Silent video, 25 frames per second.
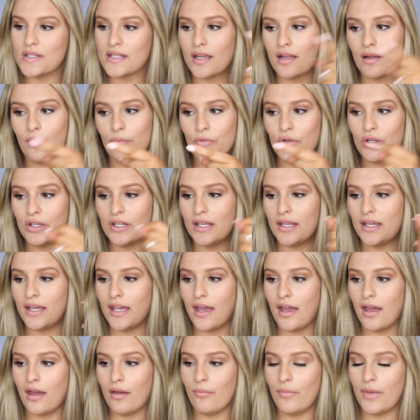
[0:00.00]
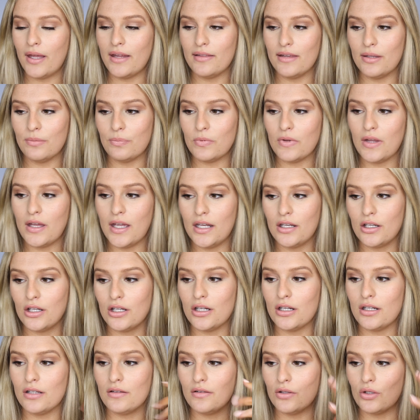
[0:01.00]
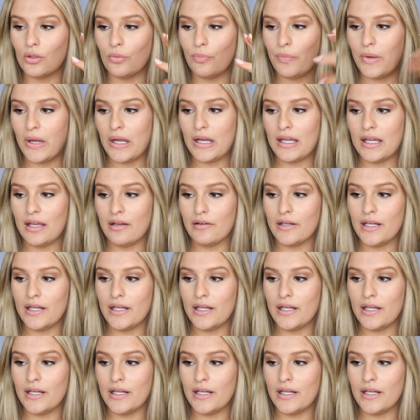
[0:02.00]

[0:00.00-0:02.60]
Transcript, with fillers: Like, I'm looking at my lip liner little bucket